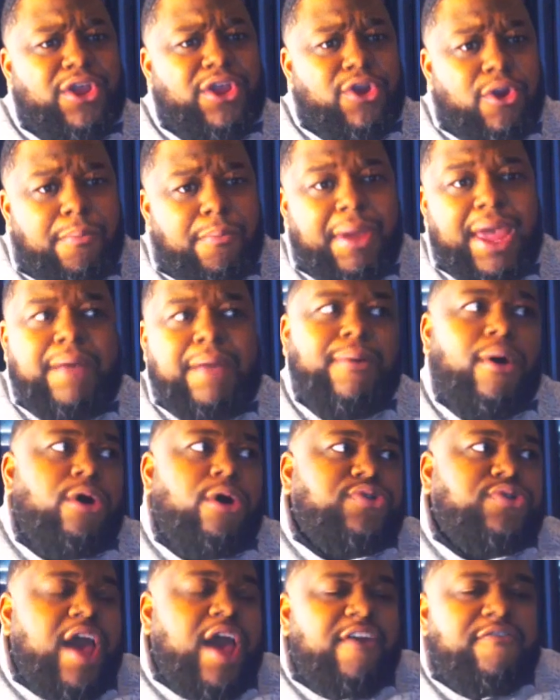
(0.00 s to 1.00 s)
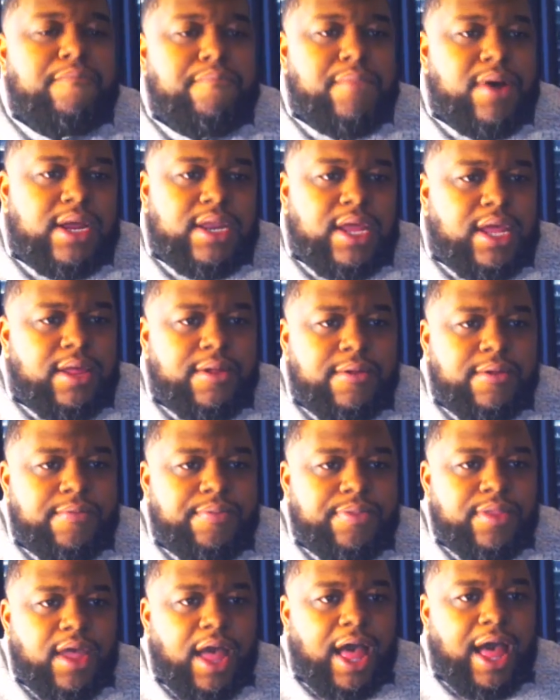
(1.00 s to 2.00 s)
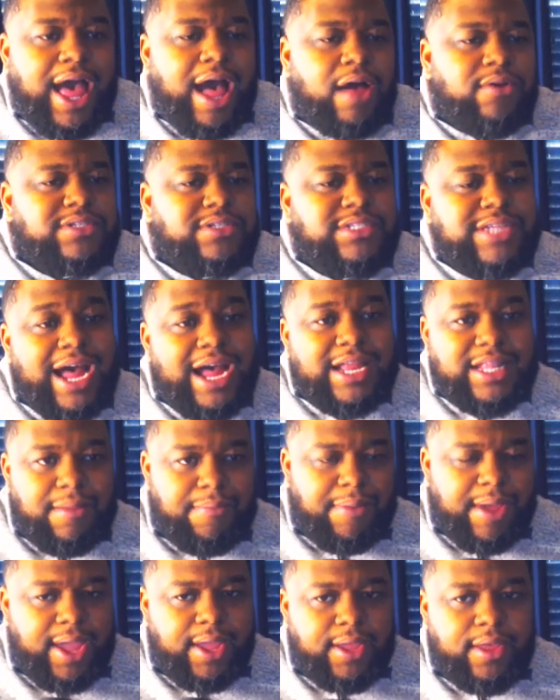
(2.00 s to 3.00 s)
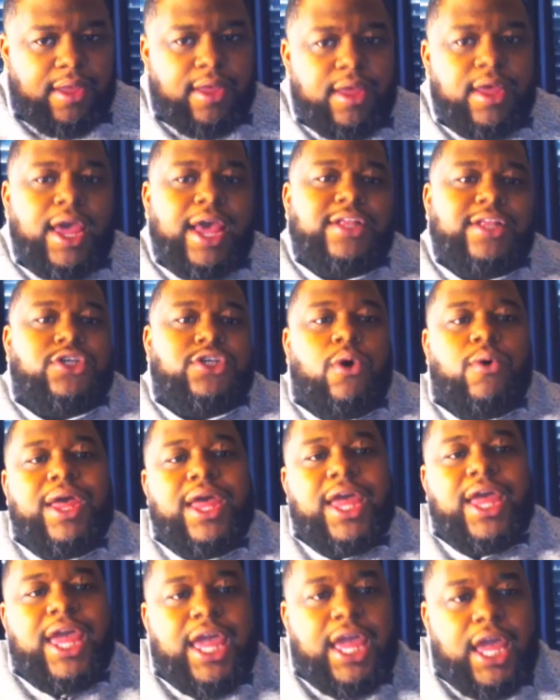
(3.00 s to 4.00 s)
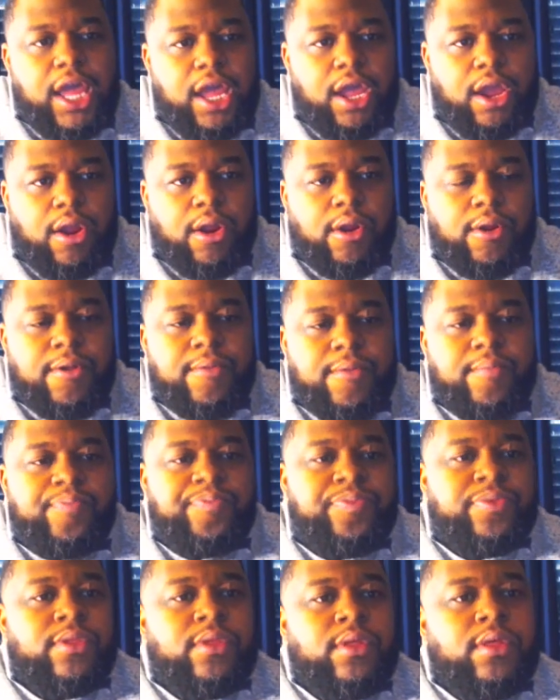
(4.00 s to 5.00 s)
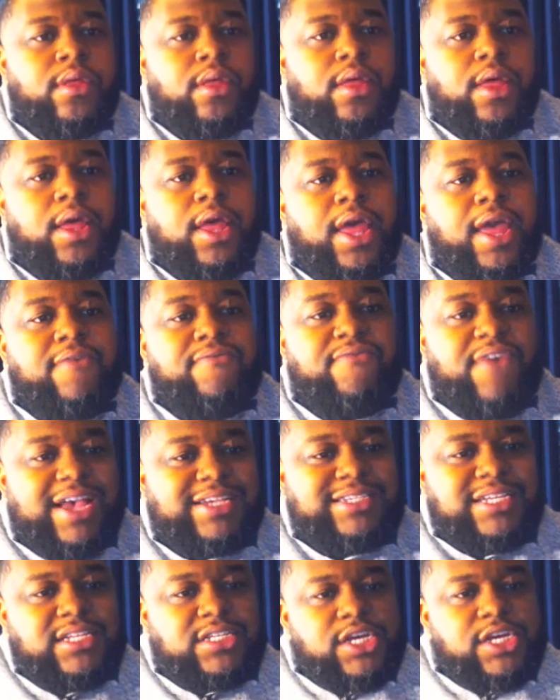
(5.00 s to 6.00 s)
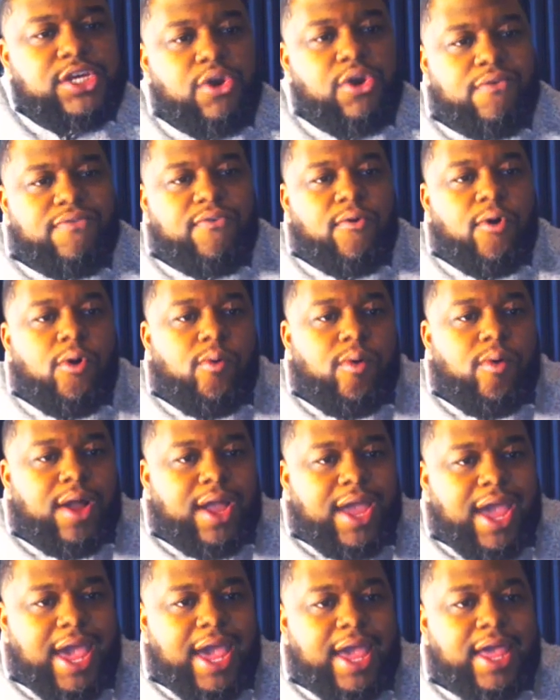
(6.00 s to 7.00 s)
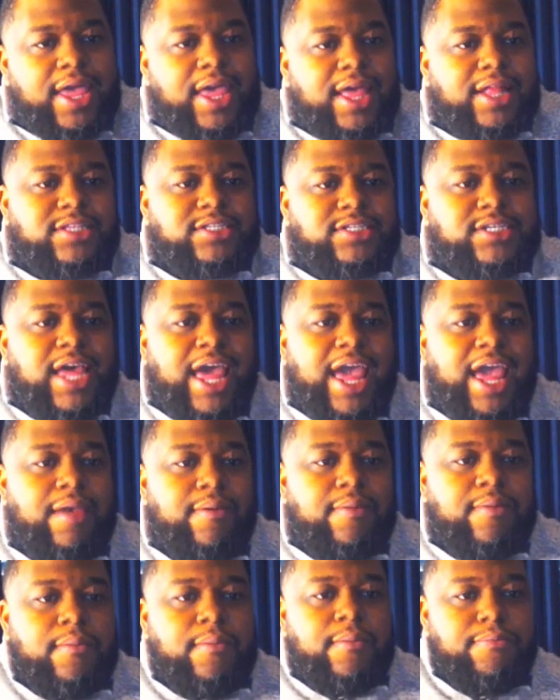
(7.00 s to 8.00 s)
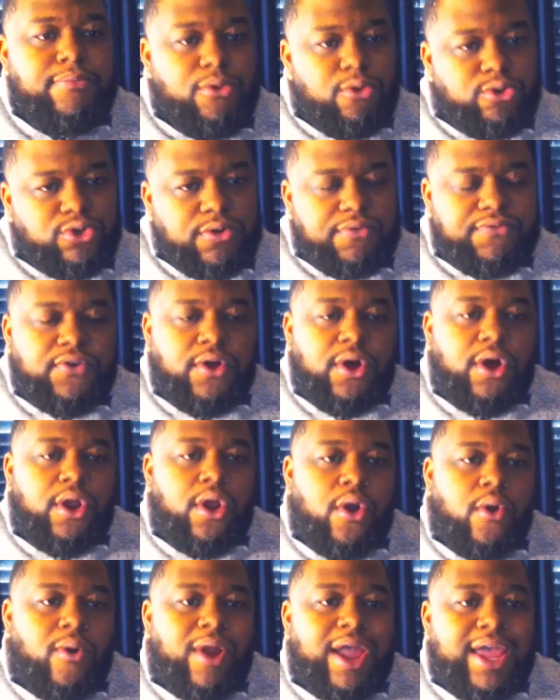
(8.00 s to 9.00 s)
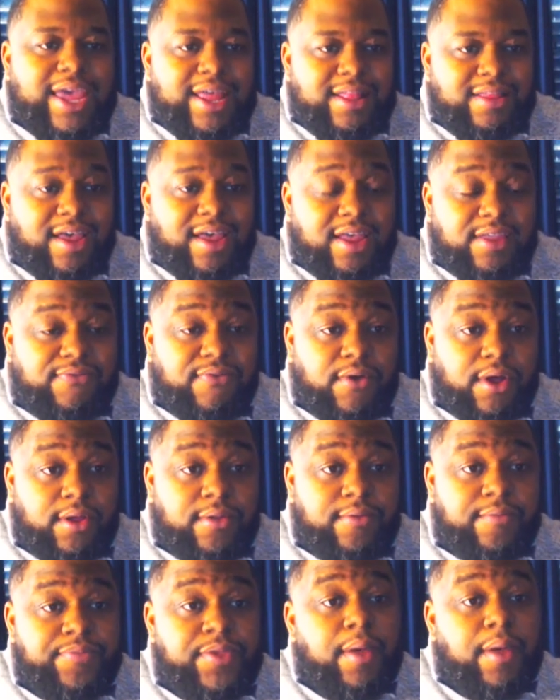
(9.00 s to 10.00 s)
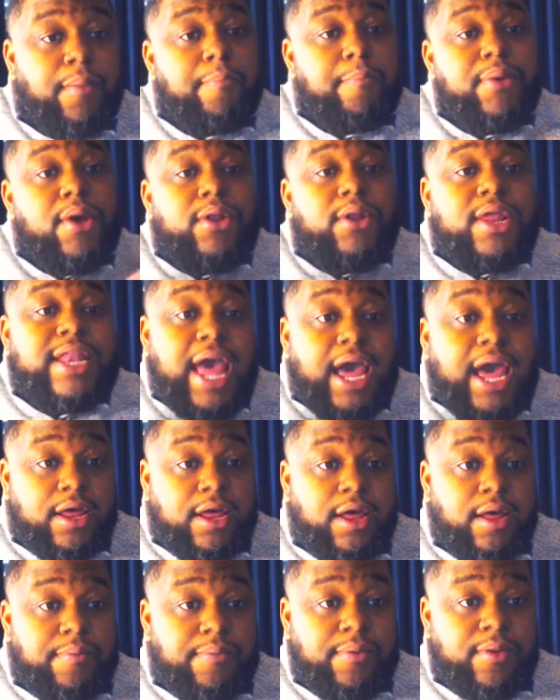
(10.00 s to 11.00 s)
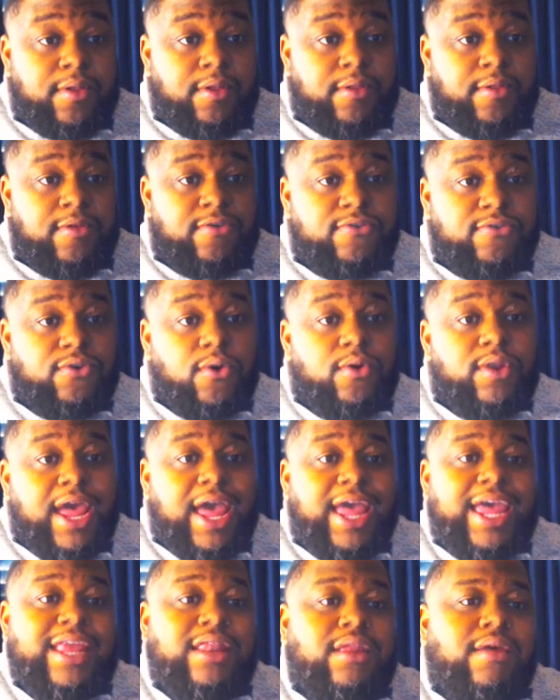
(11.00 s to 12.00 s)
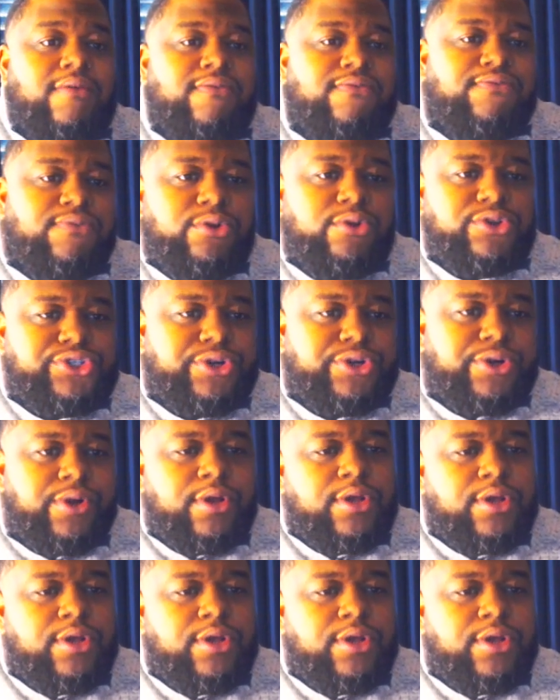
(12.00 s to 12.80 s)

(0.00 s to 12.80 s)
your bank, but also have money outside the bank. And so here, invest into your 401k, into a mutual fund or an index fund, building that up so that in the future,